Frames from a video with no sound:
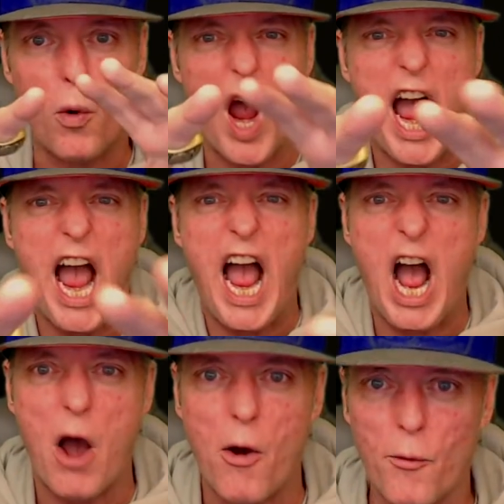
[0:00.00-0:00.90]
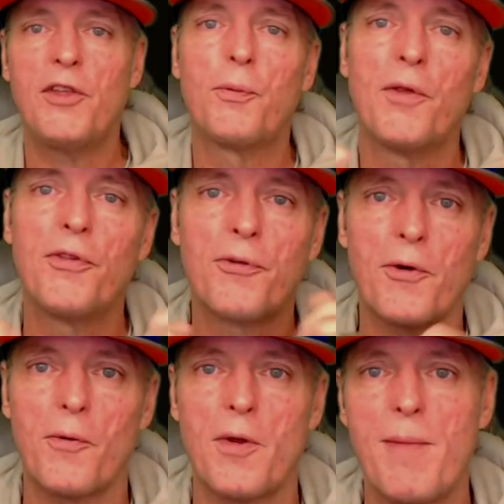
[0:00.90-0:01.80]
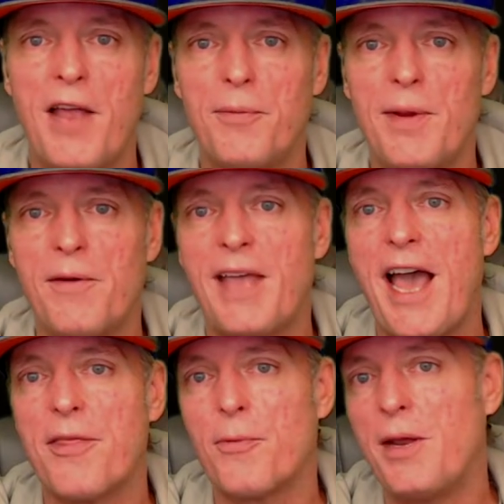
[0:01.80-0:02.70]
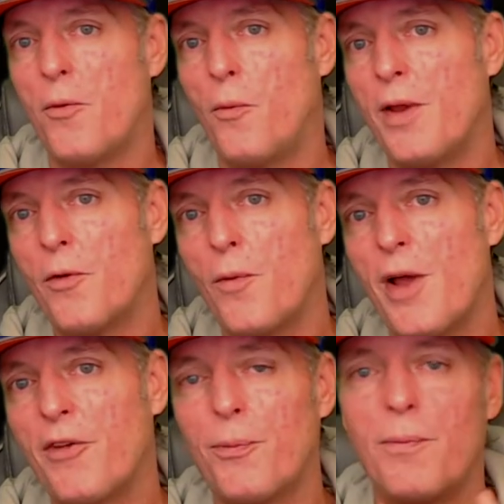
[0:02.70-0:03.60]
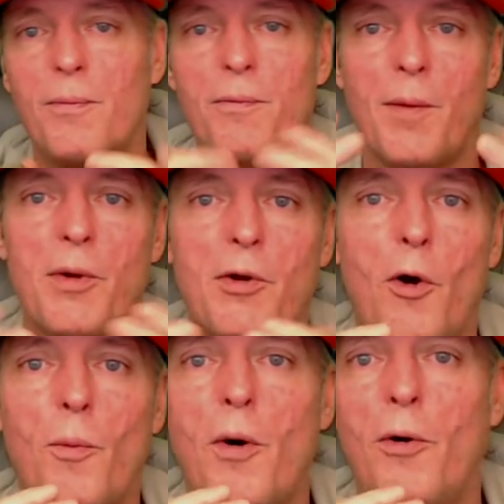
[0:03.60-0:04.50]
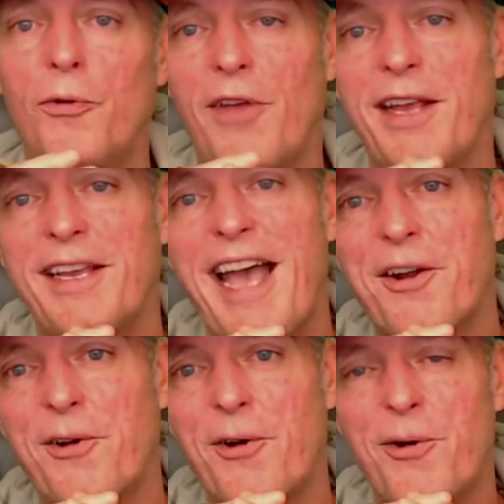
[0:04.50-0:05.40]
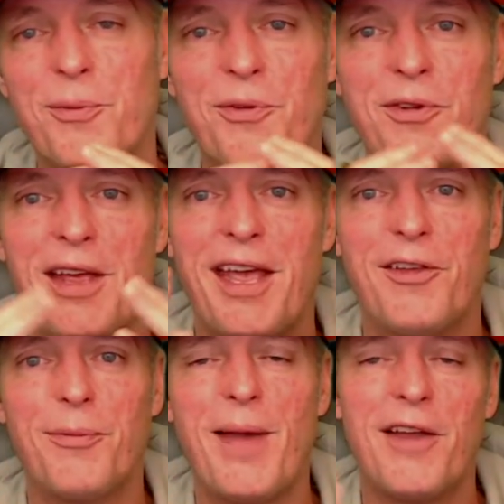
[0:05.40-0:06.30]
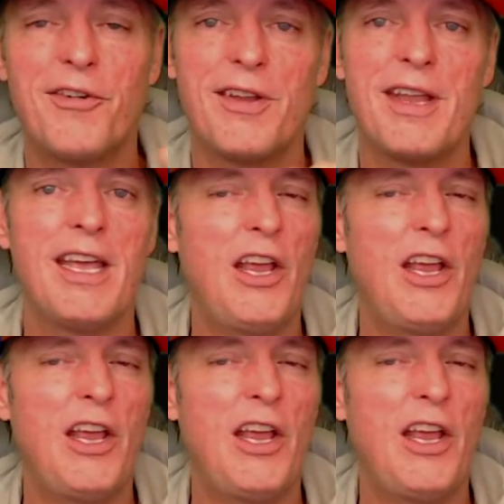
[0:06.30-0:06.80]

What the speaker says: Wow. This one sort of reminds me of Katharina Winterwisp from the Kobolds and Catacombs expansion.